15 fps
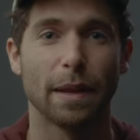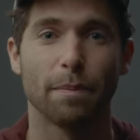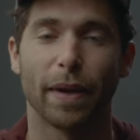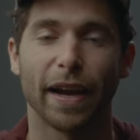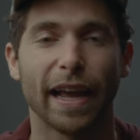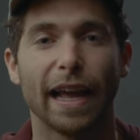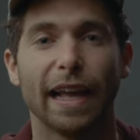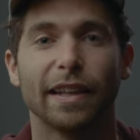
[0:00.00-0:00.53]
in
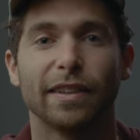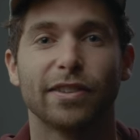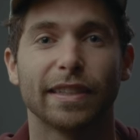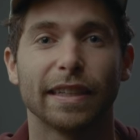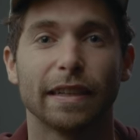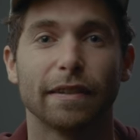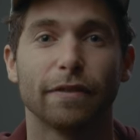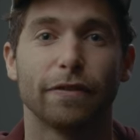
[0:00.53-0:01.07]
my head
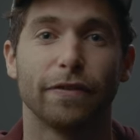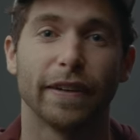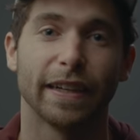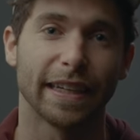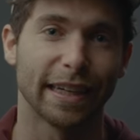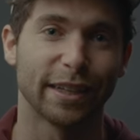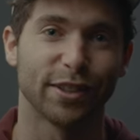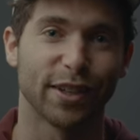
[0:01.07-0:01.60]
see it
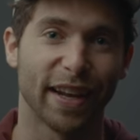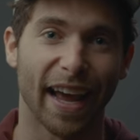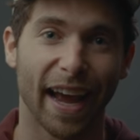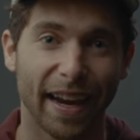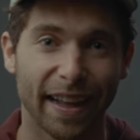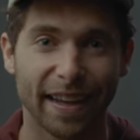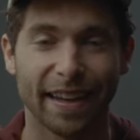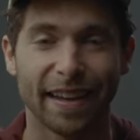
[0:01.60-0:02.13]
fitting into the
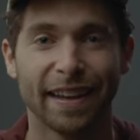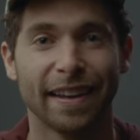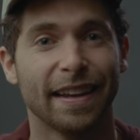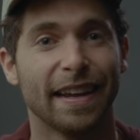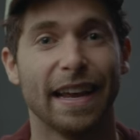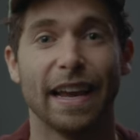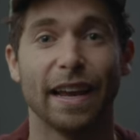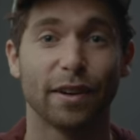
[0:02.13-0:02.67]
edit,
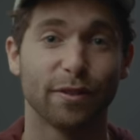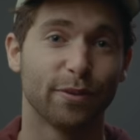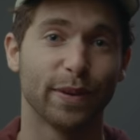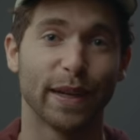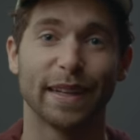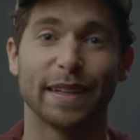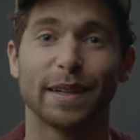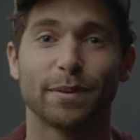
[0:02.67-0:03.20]
and
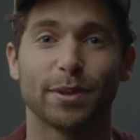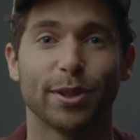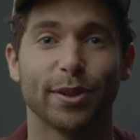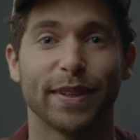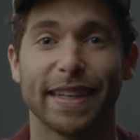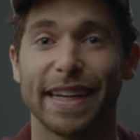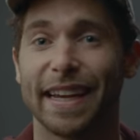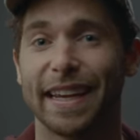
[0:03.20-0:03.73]
we ended up
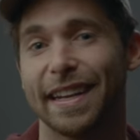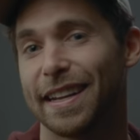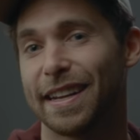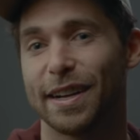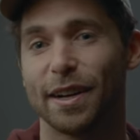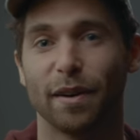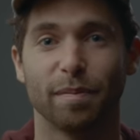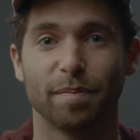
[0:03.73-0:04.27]
shooting it, and it
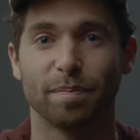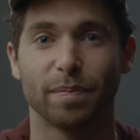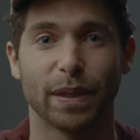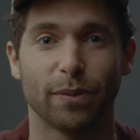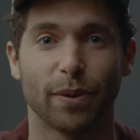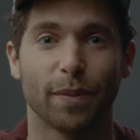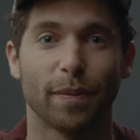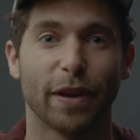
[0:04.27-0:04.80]
ended up
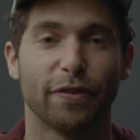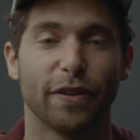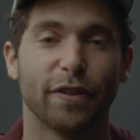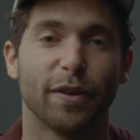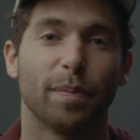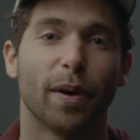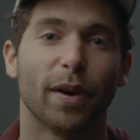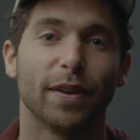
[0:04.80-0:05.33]
being one of my
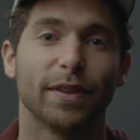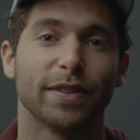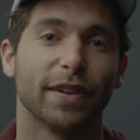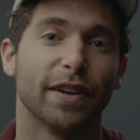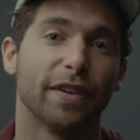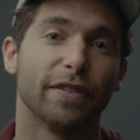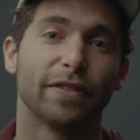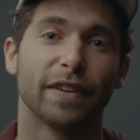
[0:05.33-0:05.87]
favorite parts
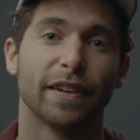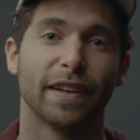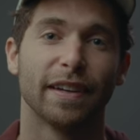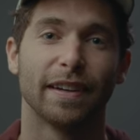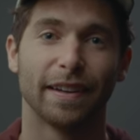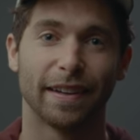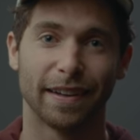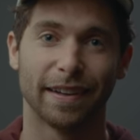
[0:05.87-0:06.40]
of
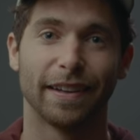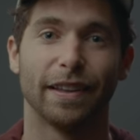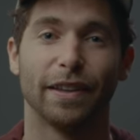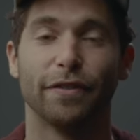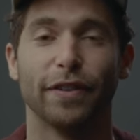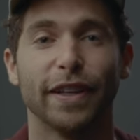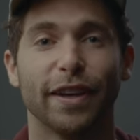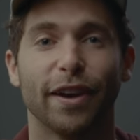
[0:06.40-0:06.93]

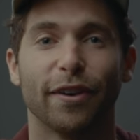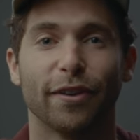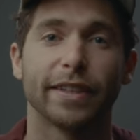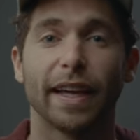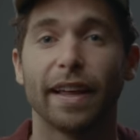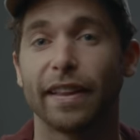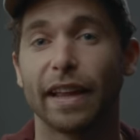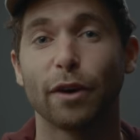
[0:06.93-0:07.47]
the video. So
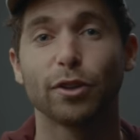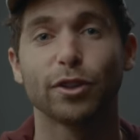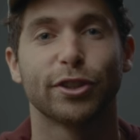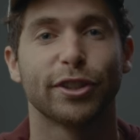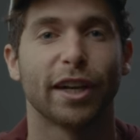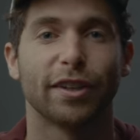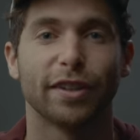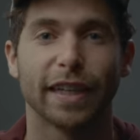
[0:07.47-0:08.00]
yeah, that
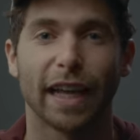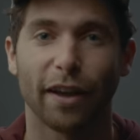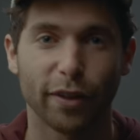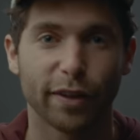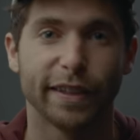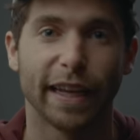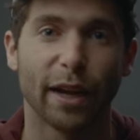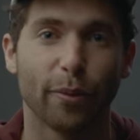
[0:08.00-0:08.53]
was generally how
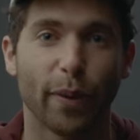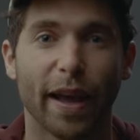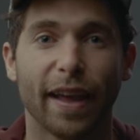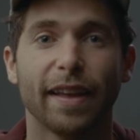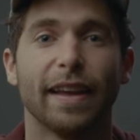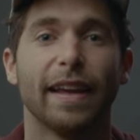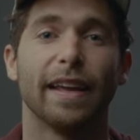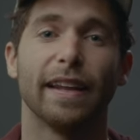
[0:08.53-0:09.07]
the day
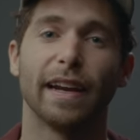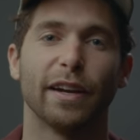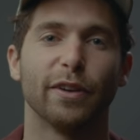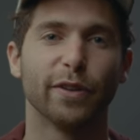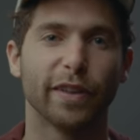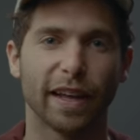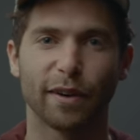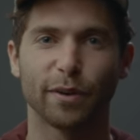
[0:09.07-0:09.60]
went, and I
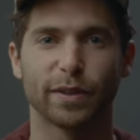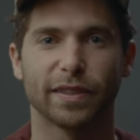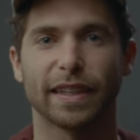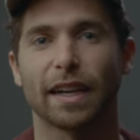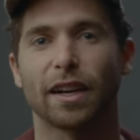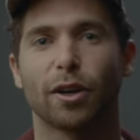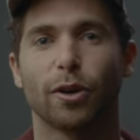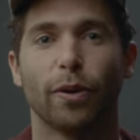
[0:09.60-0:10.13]
knew that was
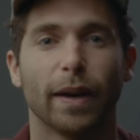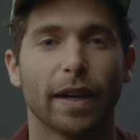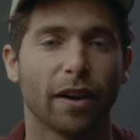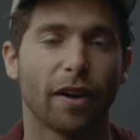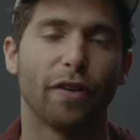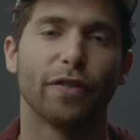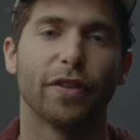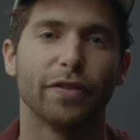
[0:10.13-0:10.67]
like a quick
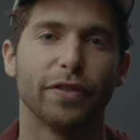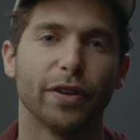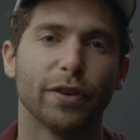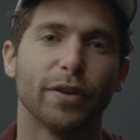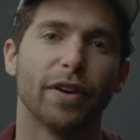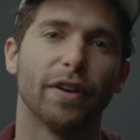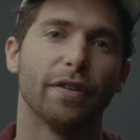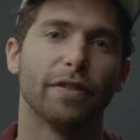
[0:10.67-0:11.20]

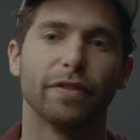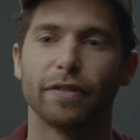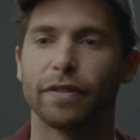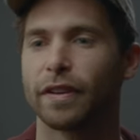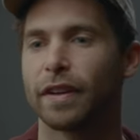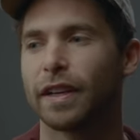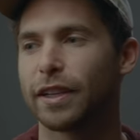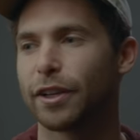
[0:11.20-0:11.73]
overview of,
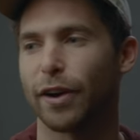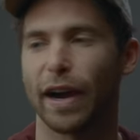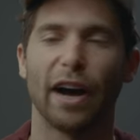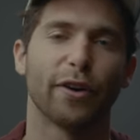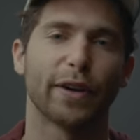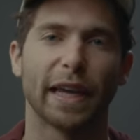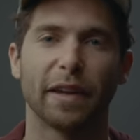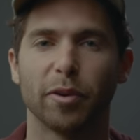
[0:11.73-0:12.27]
you know,
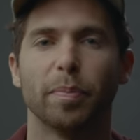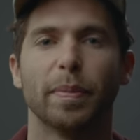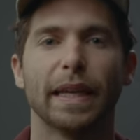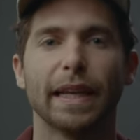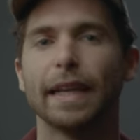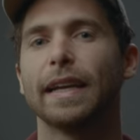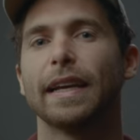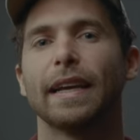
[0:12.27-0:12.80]
how it came to
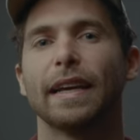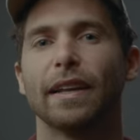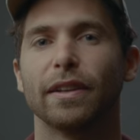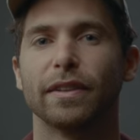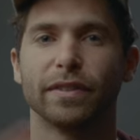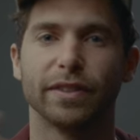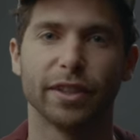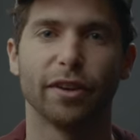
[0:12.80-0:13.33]
be
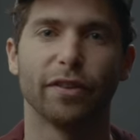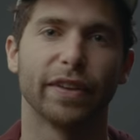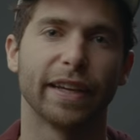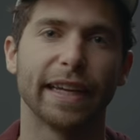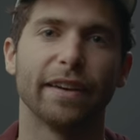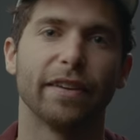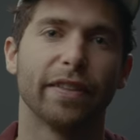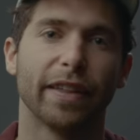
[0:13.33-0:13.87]
and, you know, the
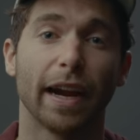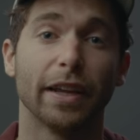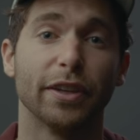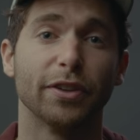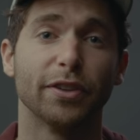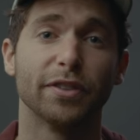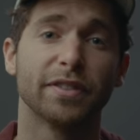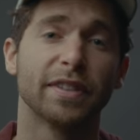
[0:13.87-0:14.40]
gear that I
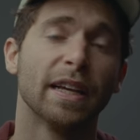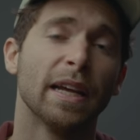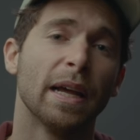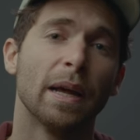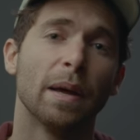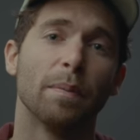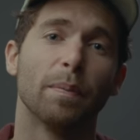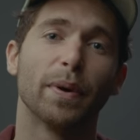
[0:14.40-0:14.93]
used.
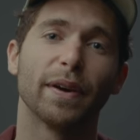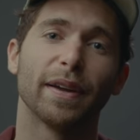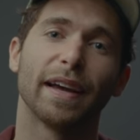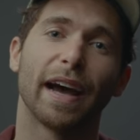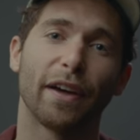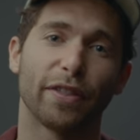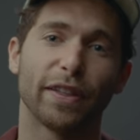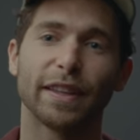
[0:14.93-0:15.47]
But
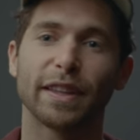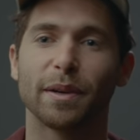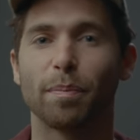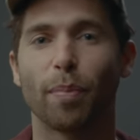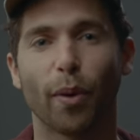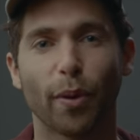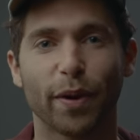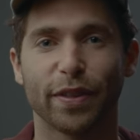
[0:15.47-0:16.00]
I think the
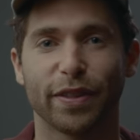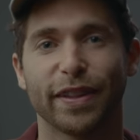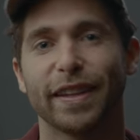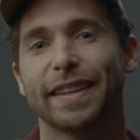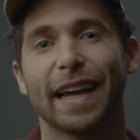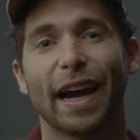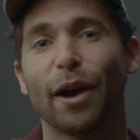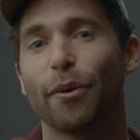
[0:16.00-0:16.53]
important
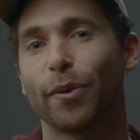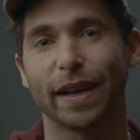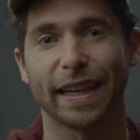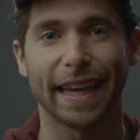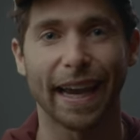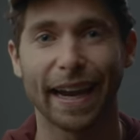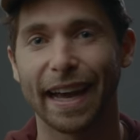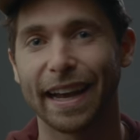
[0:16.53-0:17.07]
thing that I want to
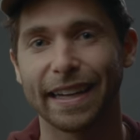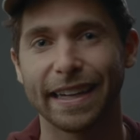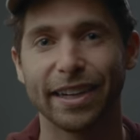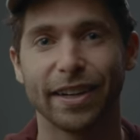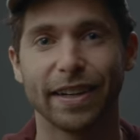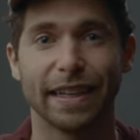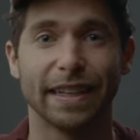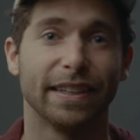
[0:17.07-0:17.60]
get at
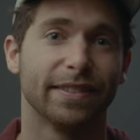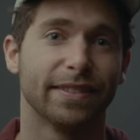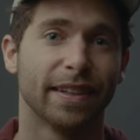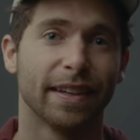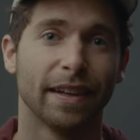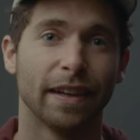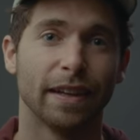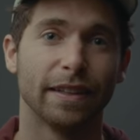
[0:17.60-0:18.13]
here is
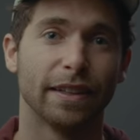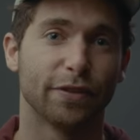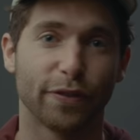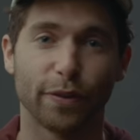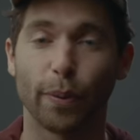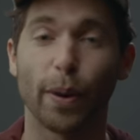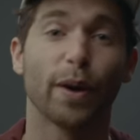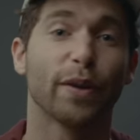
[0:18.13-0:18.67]
this
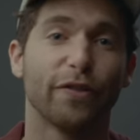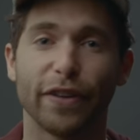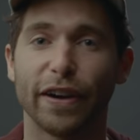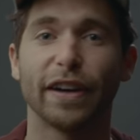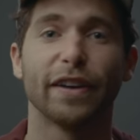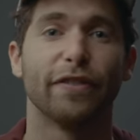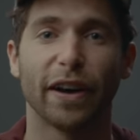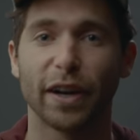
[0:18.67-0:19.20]
one
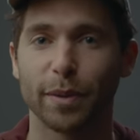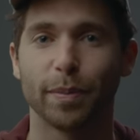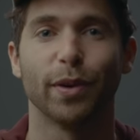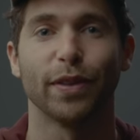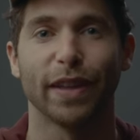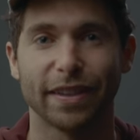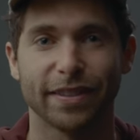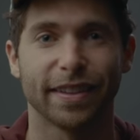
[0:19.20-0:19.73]
very
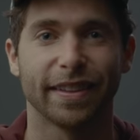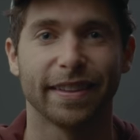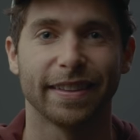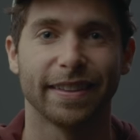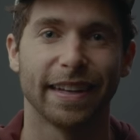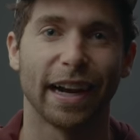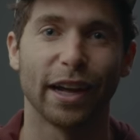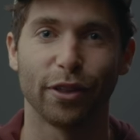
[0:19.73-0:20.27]
valuable
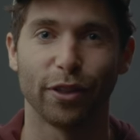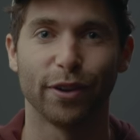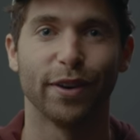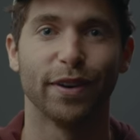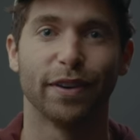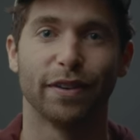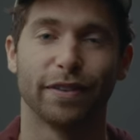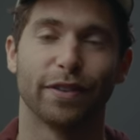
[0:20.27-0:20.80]
lesson that I
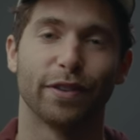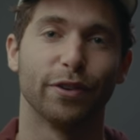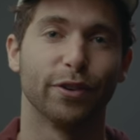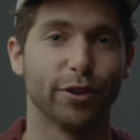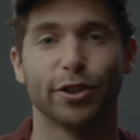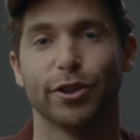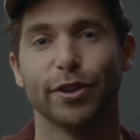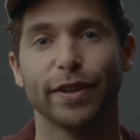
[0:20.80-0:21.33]
learned
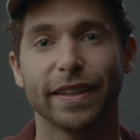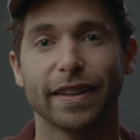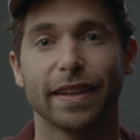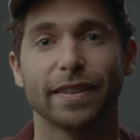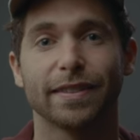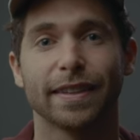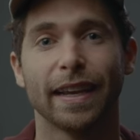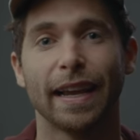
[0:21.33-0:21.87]
through shooting
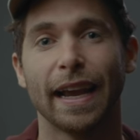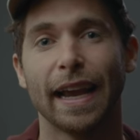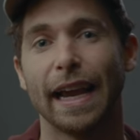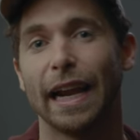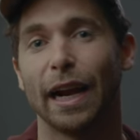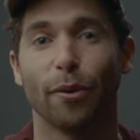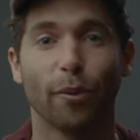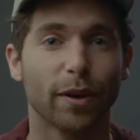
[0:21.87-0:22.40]
this,
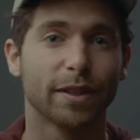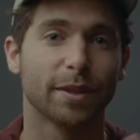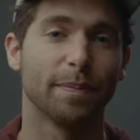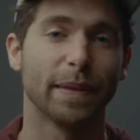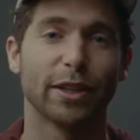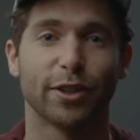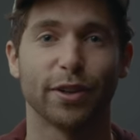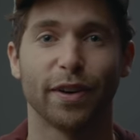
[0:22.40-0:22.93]
and I wanted to
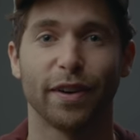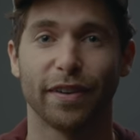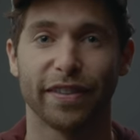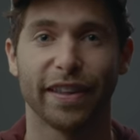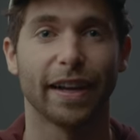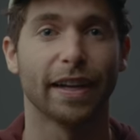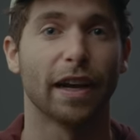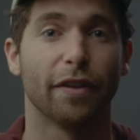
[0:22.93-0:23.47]
make sure
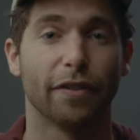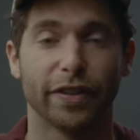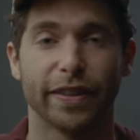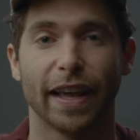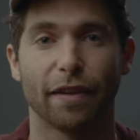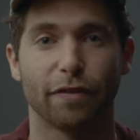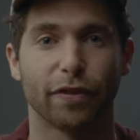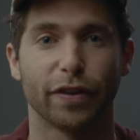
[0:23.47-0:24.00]
that I covered
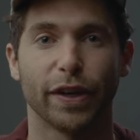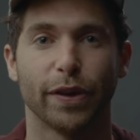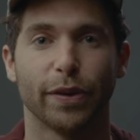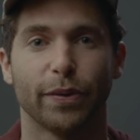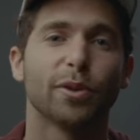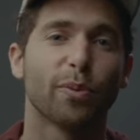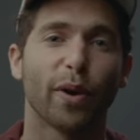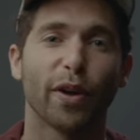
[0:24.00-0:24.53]
that for you.
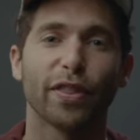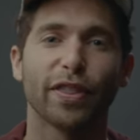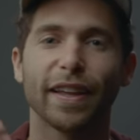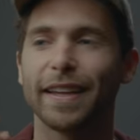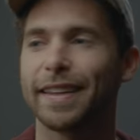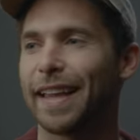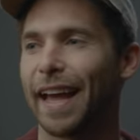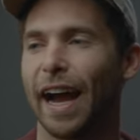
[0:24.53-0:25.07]
So one
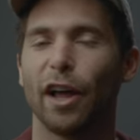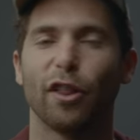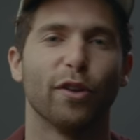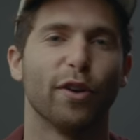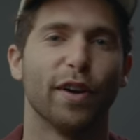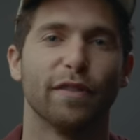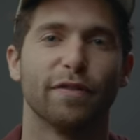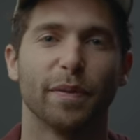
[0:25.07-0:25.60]
thing that I
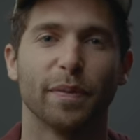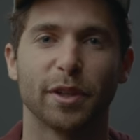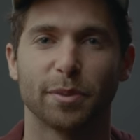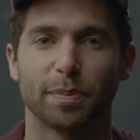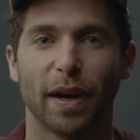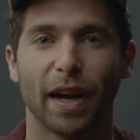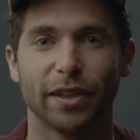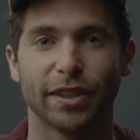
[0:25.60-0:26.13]
learned from this
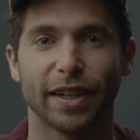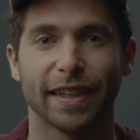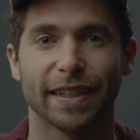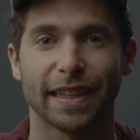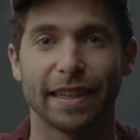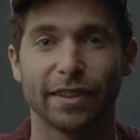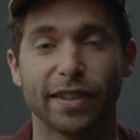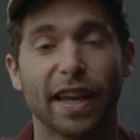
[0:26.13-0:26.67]

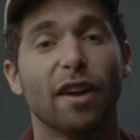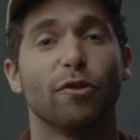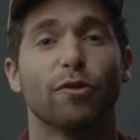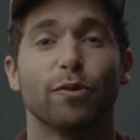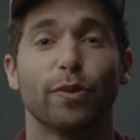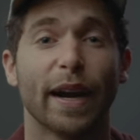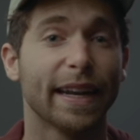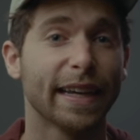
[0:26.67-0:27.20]
project is that
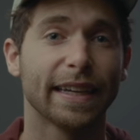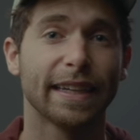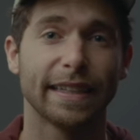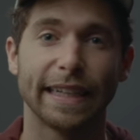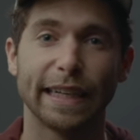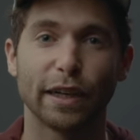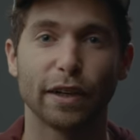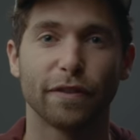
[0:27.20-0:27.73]
renting
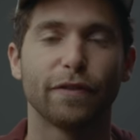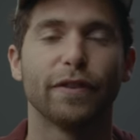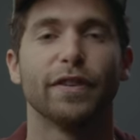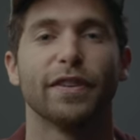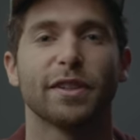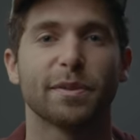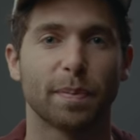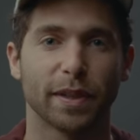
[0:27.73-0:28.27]
gear for
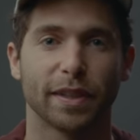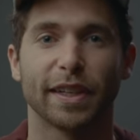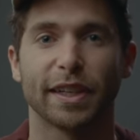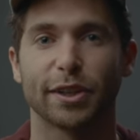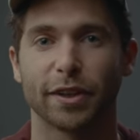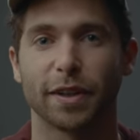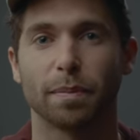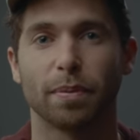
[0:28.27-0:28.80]
this
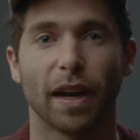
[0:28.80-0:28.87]
particular